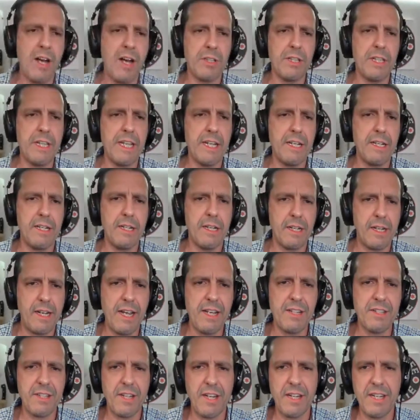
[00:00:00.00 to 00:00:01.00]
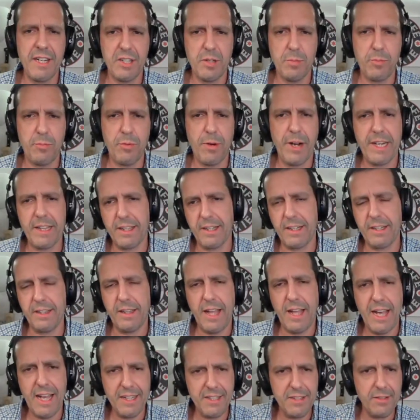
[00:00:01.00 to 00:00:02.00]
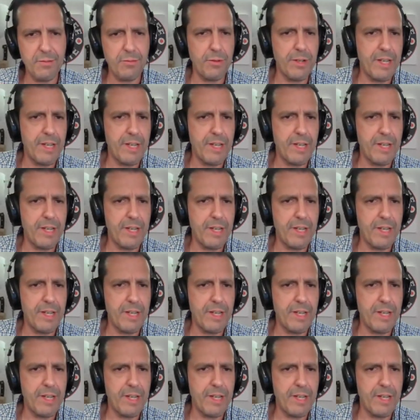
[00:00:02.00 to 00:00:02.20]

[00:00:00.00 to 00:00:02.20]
Elite in case I need to break the glass if